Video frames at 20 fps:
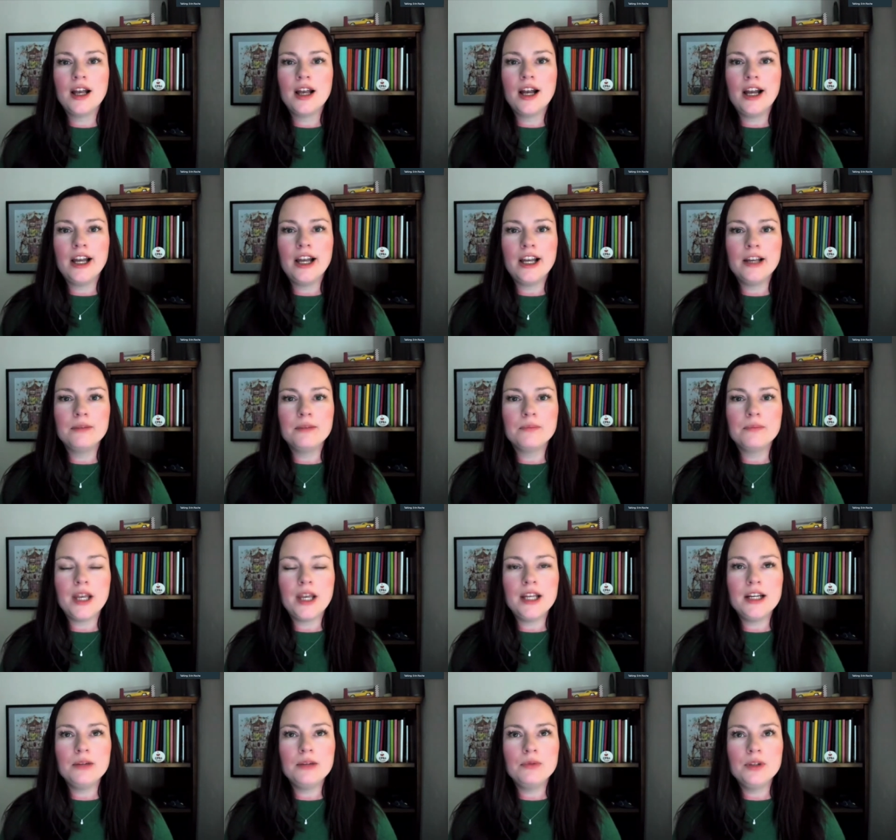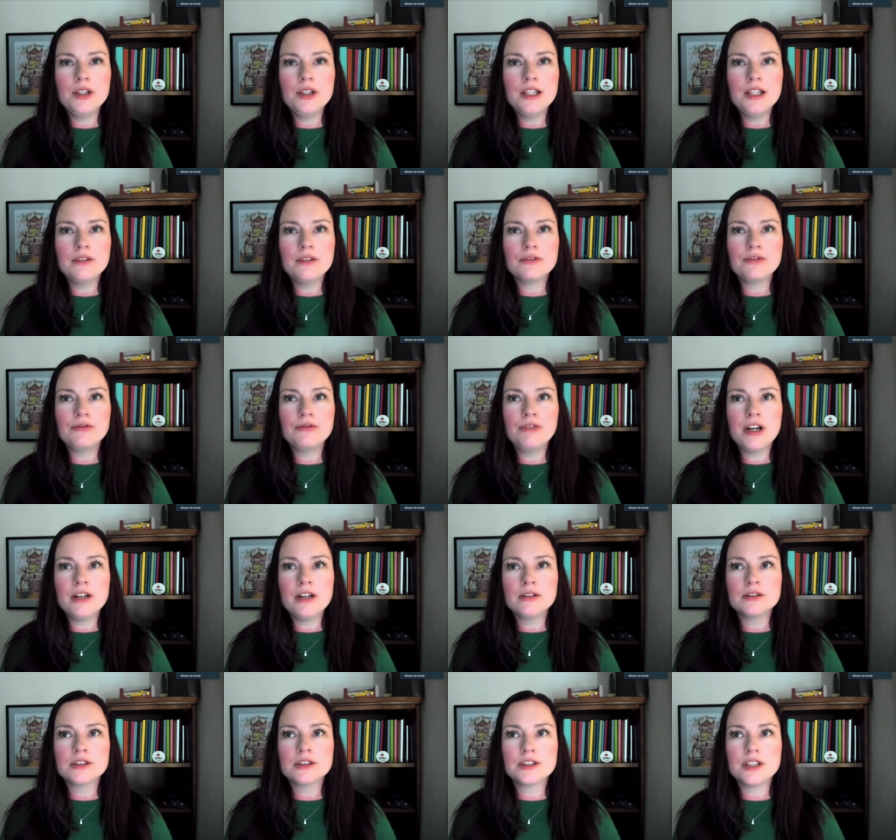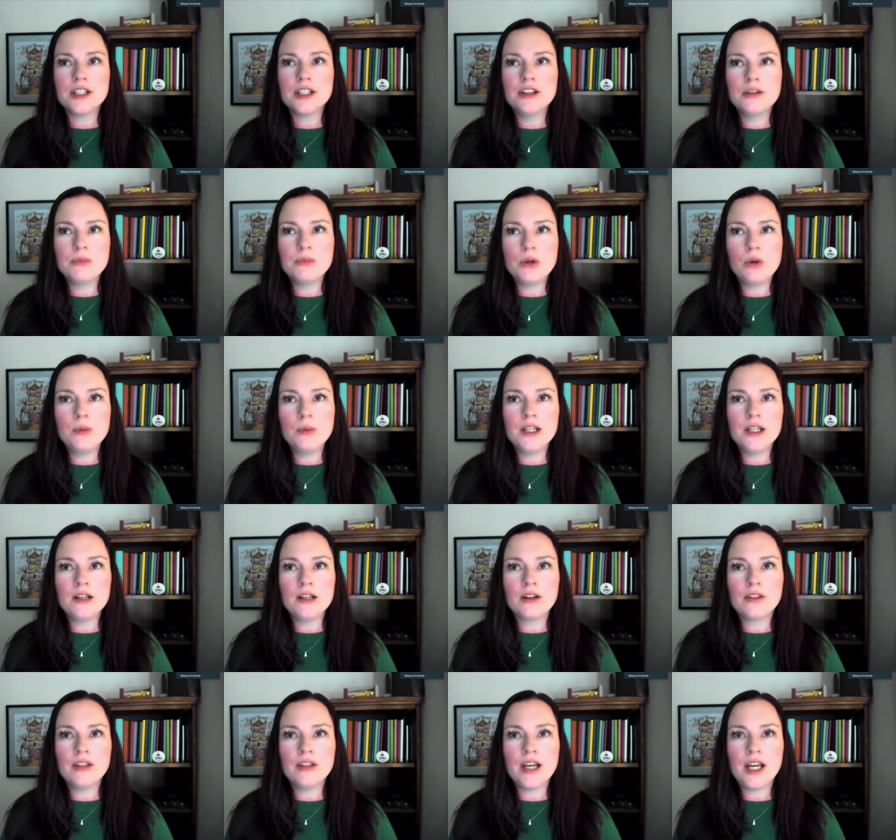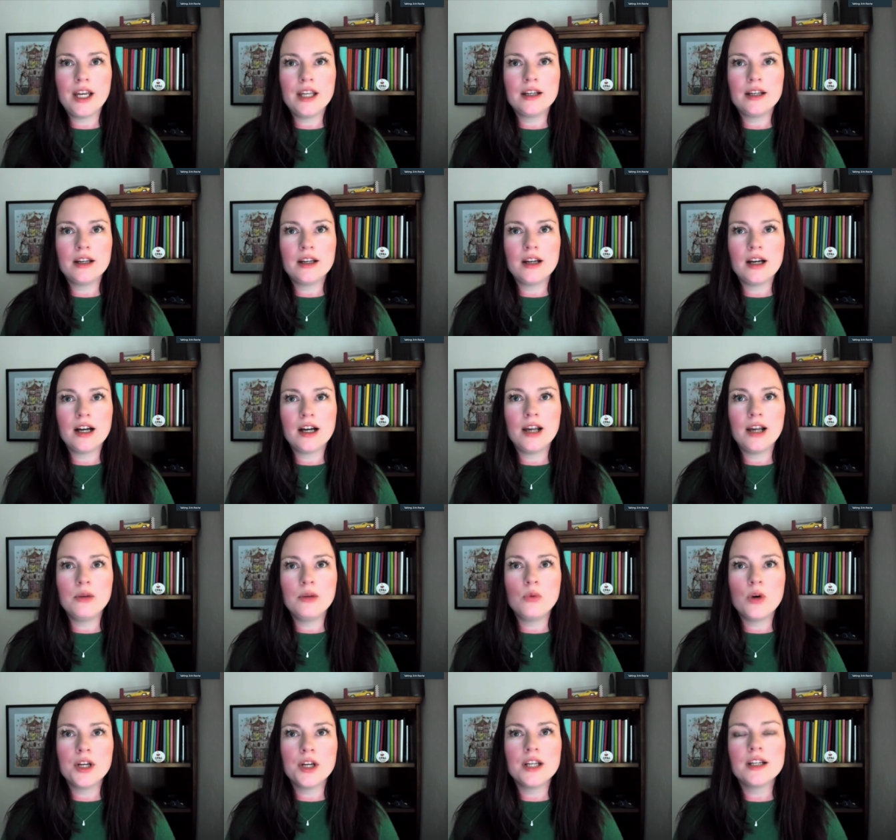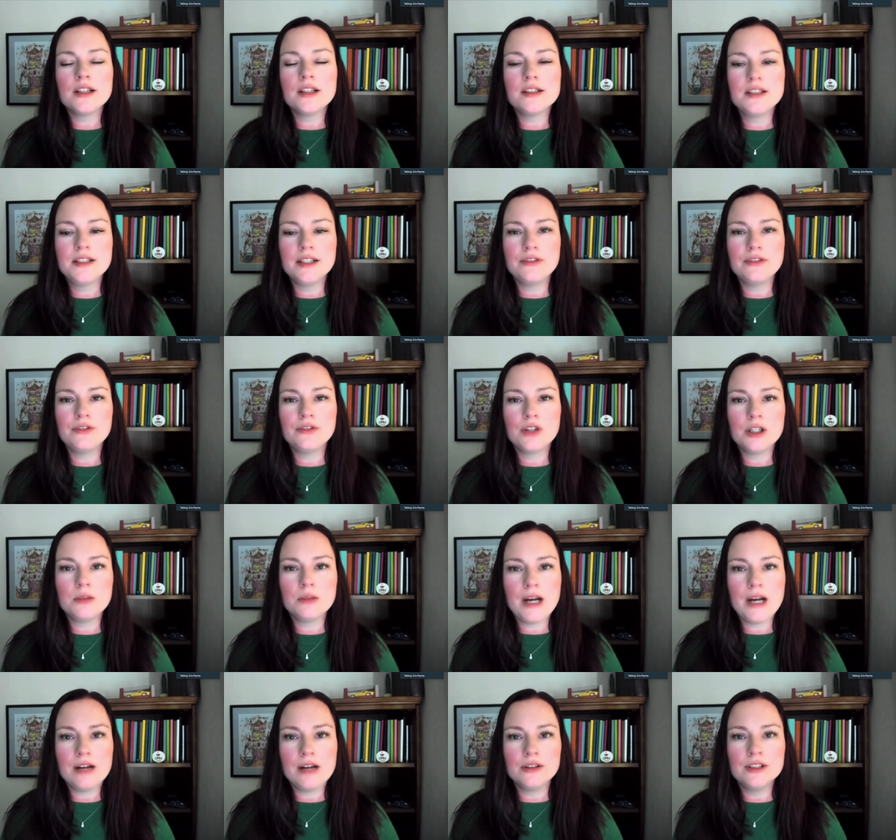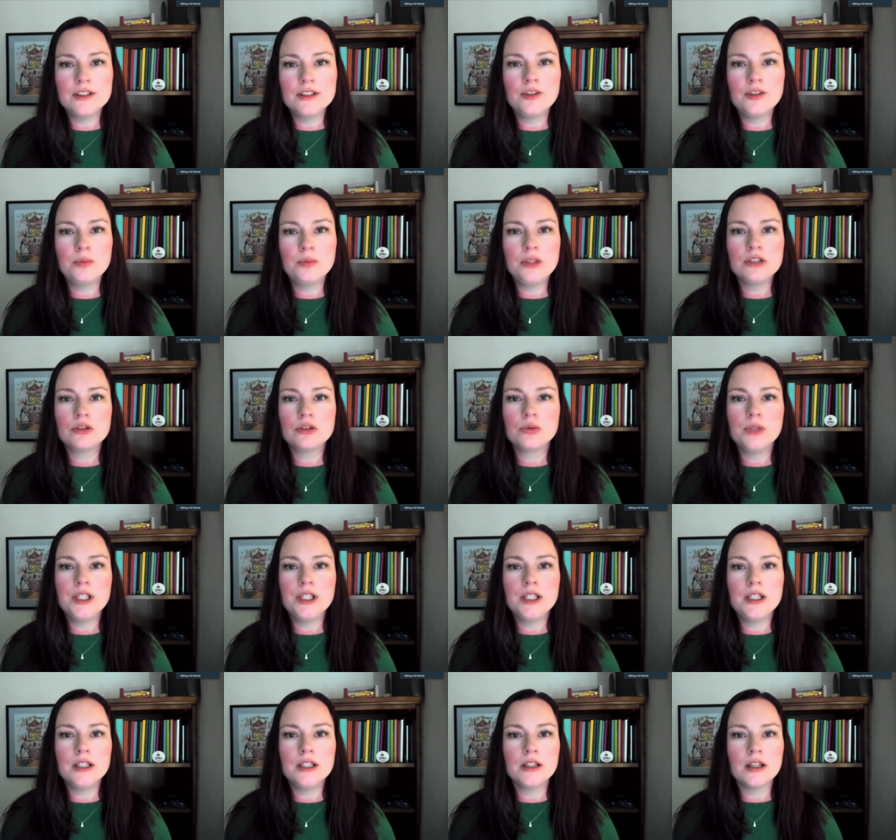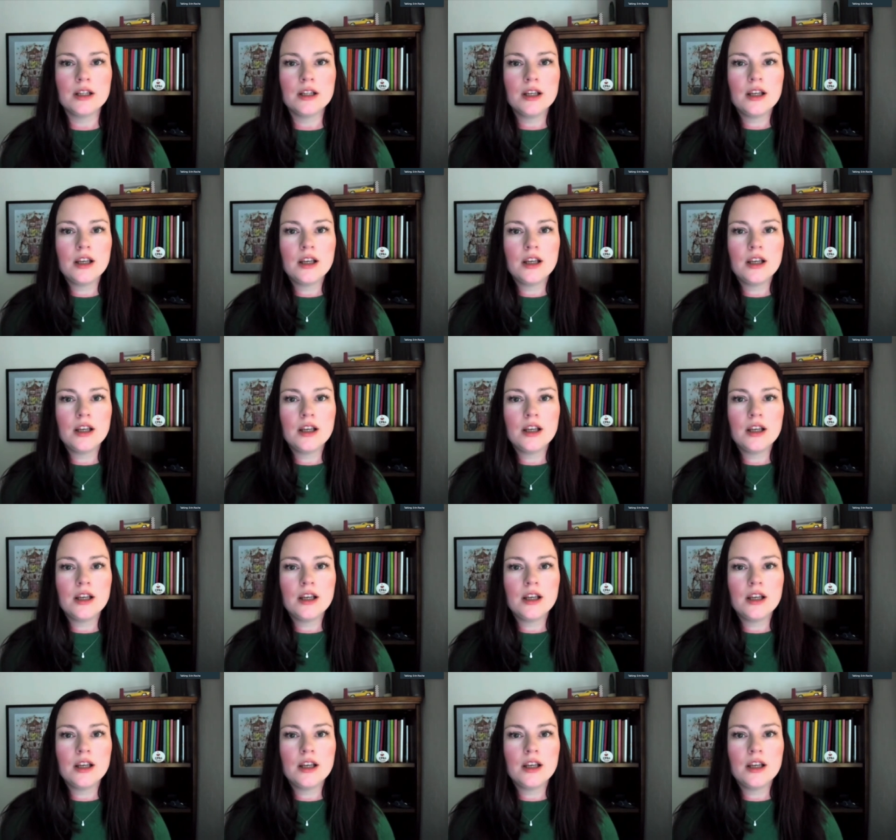And I really felt in the moment that I wanted a different balance between